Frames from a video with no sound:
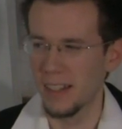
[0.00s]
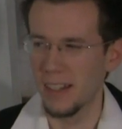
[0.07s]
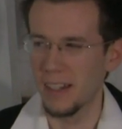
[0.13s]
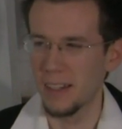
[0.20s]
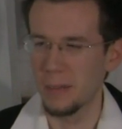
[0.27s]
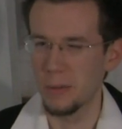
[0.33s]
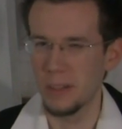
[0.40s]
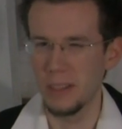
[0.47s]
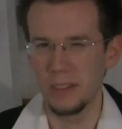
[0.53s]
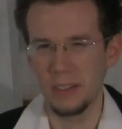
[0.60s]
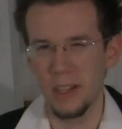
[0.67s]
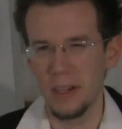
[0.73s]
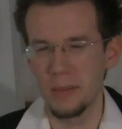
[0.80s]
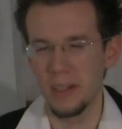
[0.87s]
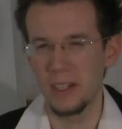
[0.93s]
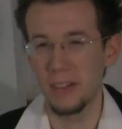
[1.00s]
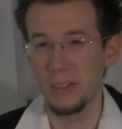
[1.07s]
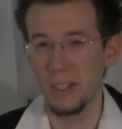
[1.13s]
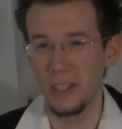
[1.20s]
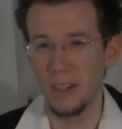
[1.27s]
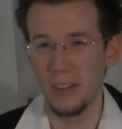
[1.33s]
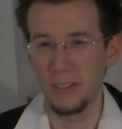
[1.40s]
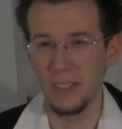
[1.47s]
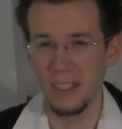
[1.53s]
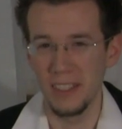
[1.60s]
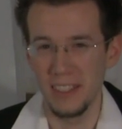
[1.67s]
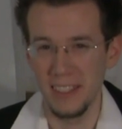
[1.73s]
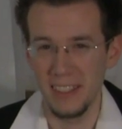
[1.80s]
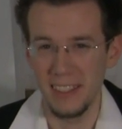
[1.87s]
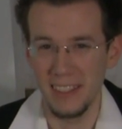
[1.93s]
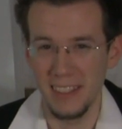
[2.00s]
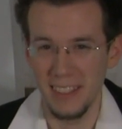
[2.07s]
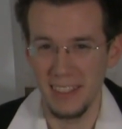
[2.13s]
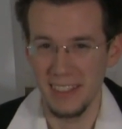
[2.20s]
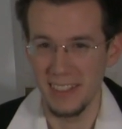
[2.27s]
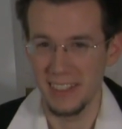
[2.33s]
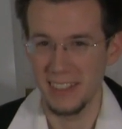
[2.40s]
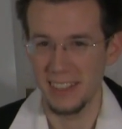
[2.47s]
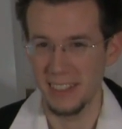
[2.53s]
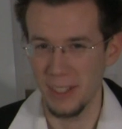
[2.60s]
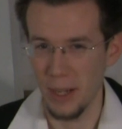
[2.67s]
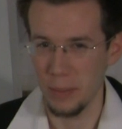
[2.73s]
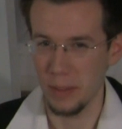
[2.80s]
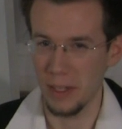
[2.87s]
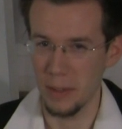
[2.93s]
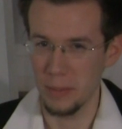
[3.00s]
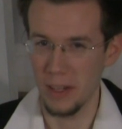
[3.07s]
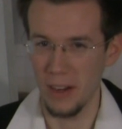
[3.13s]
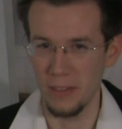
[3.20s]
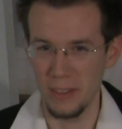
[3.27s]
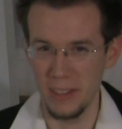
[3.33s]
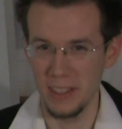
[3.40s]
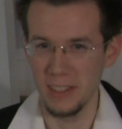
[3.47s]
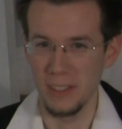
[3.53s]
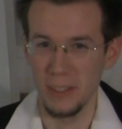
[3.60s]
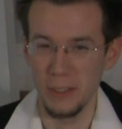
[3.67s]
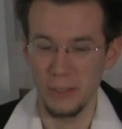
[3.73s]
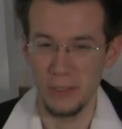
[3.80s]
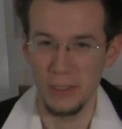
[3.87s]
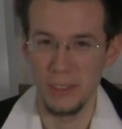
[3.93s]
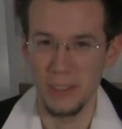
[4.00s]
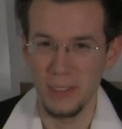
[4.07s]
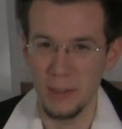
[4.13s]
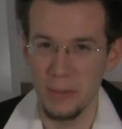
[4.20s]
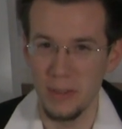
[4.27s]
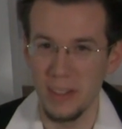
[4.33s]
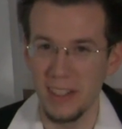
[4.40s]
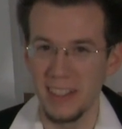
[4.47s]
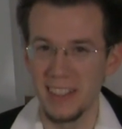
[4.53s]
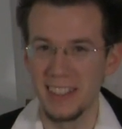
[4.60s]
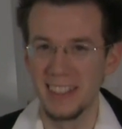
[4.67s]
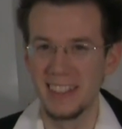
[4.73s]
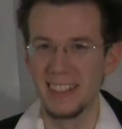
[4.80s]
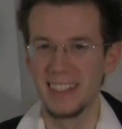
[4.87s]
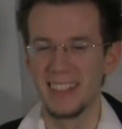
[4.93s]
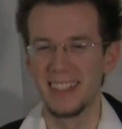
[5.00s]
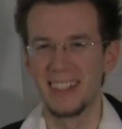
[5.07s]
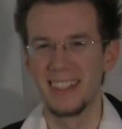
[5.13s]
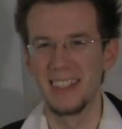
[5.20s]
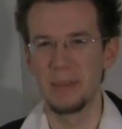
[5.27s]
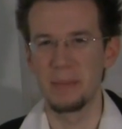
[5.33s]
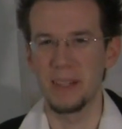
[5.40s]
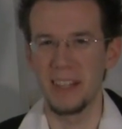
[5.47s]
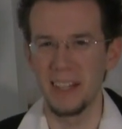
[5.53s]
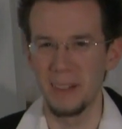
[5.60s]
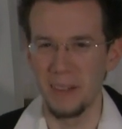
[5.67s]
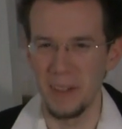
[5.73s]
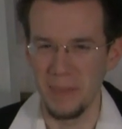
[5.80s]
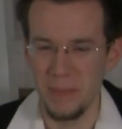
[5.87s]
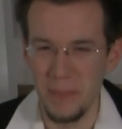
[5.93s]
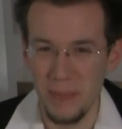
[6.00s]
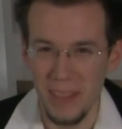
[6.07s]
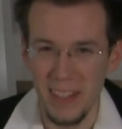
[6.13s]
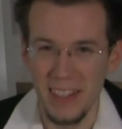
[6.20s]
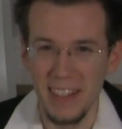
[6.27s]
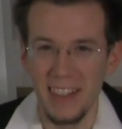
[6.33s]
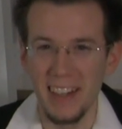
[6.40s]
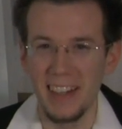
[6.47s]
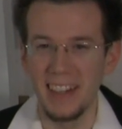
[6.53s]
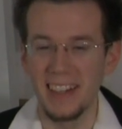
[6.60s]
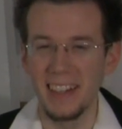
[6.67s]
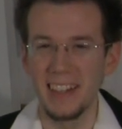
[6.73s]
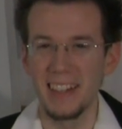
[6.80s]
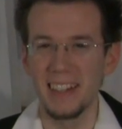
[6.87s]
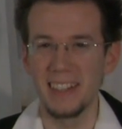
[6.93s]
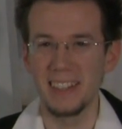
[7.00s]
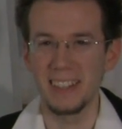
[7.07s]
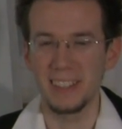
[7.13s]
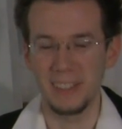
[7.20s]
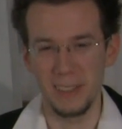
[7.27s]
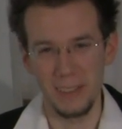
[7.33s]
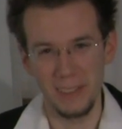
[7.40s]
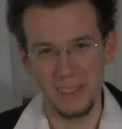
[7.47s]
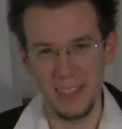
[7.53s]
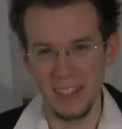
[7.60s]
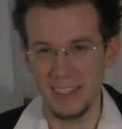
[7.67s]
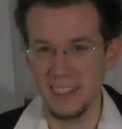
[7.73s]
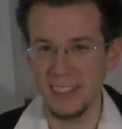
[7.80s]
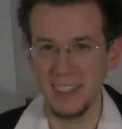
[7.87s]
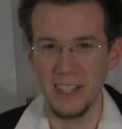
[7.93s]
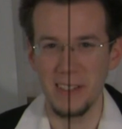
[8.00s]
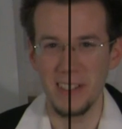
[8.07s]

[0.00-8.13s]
I wouldn't try to make a video if I didn't think at least the topic I'm covering is useful in some way. But anyway, so let's just